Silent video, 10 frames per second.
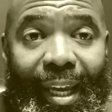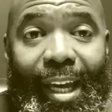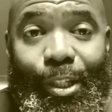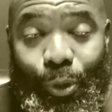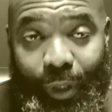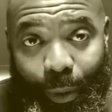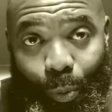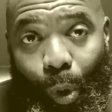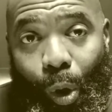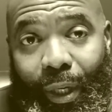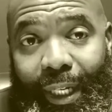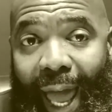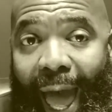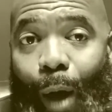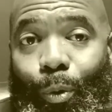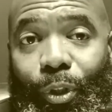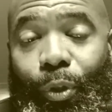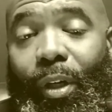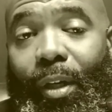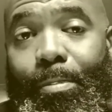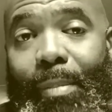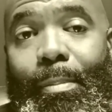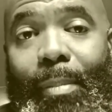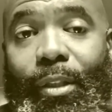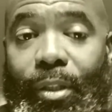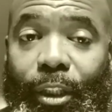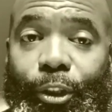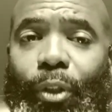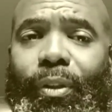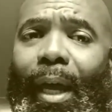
as you keep walking out your commitment to this church.